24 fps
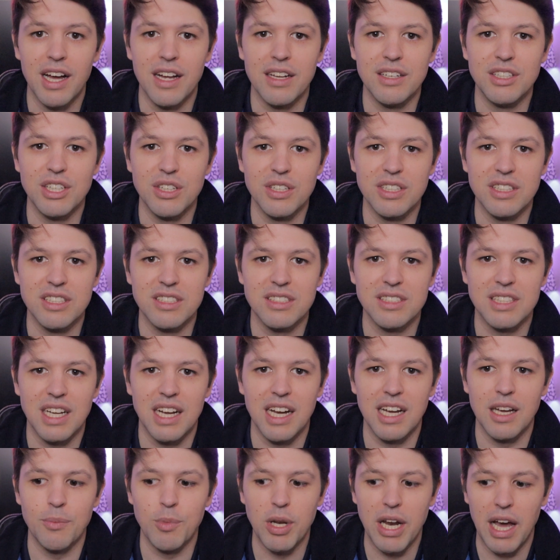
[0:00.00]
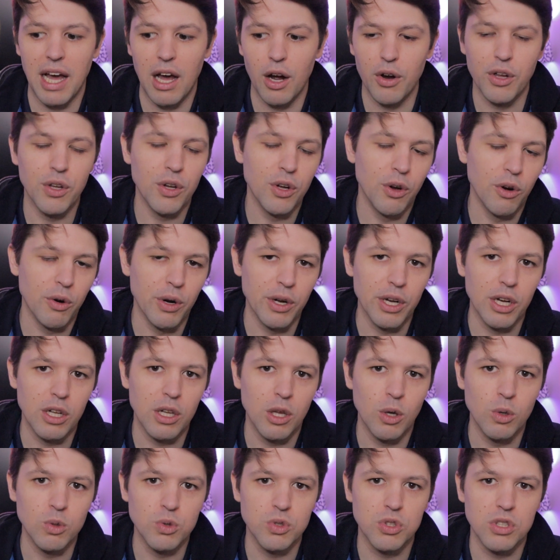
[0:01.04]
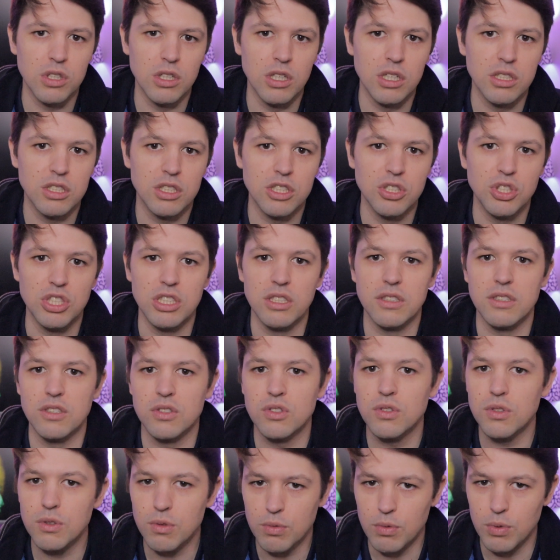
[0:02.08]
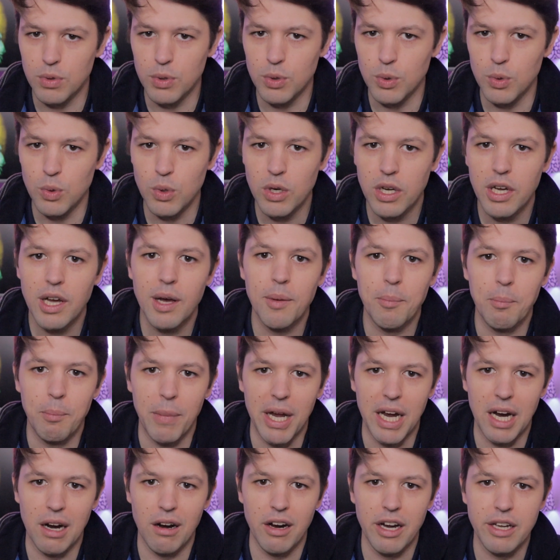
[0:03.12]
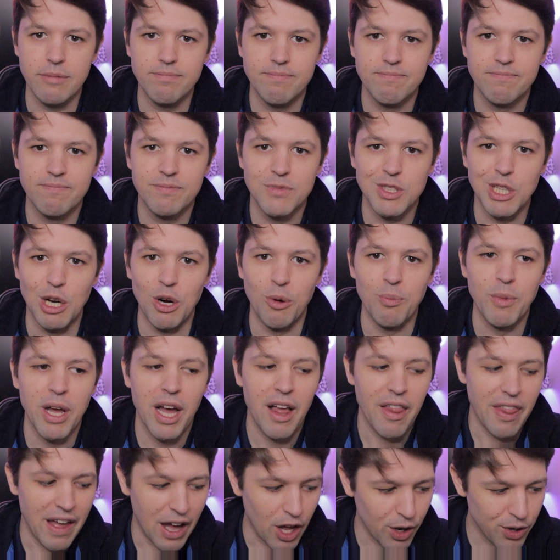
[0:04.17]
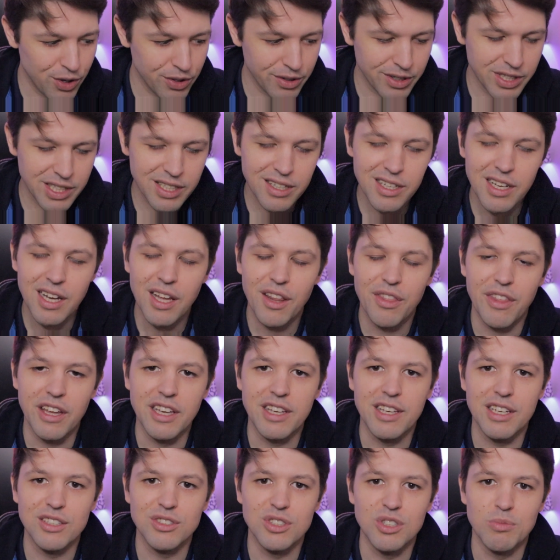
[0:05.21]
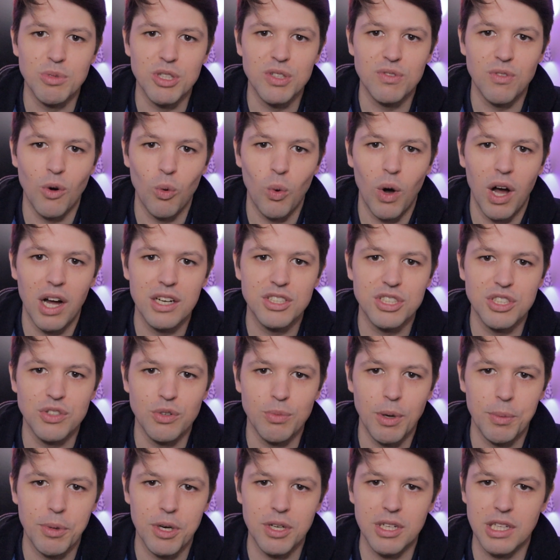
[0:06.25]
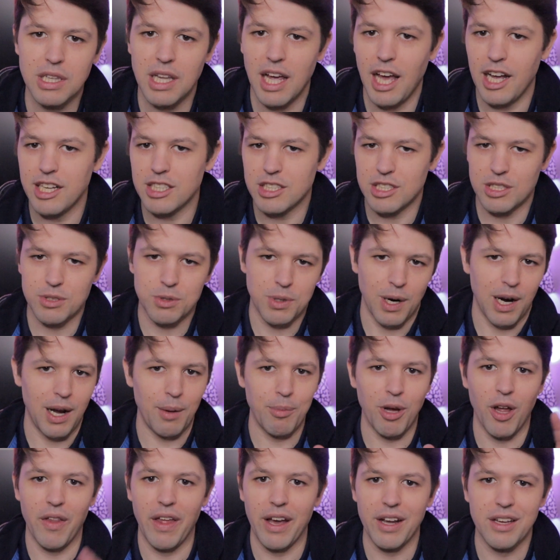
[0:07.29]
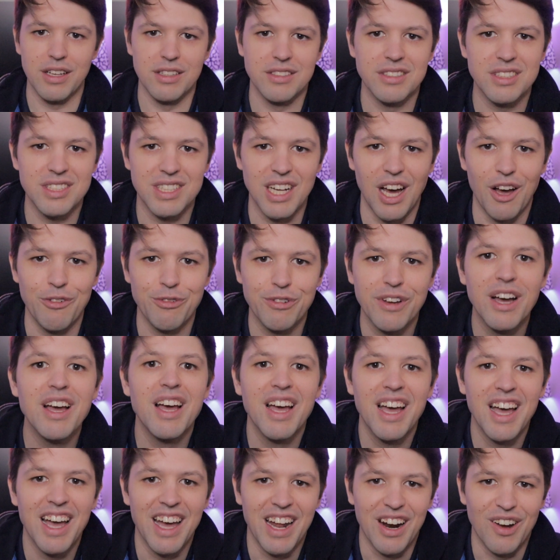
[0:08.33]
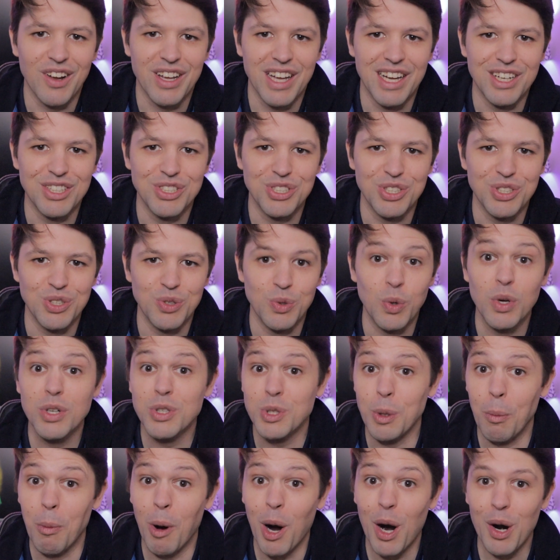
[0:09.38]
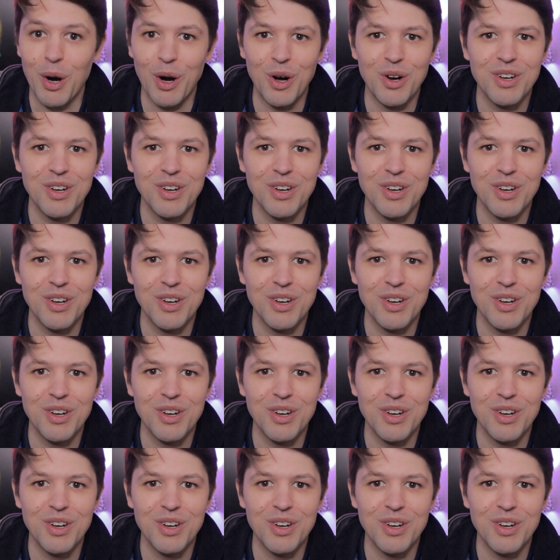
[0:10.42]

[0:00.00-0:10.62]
during this time, and how are you growing closer to Jesus through Mary? So that'll do it. Thank you all so much for watching. Remember to like, subscribe, all that good stuff, and I'll catch you tomorrow.